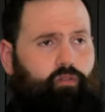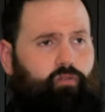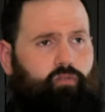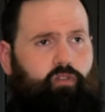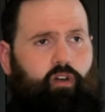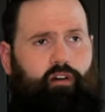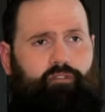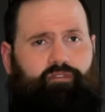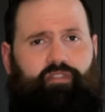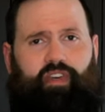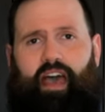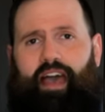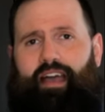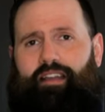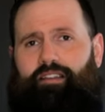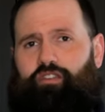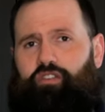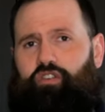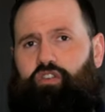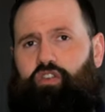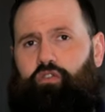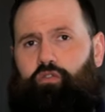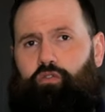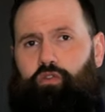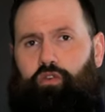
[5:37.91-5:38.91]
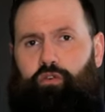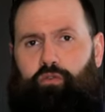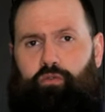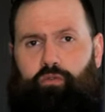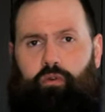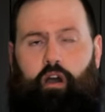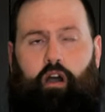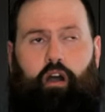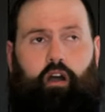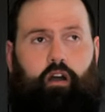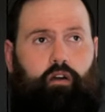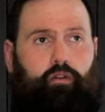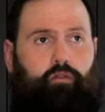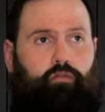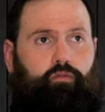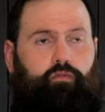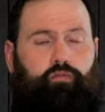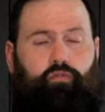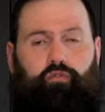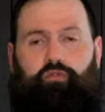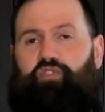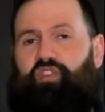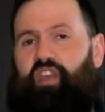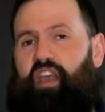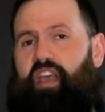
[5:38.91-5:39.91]
Love that.
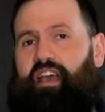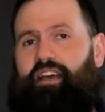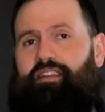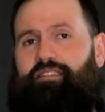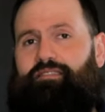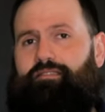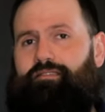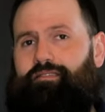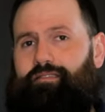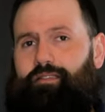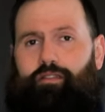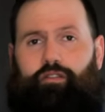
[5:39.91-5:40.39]
Cruzan,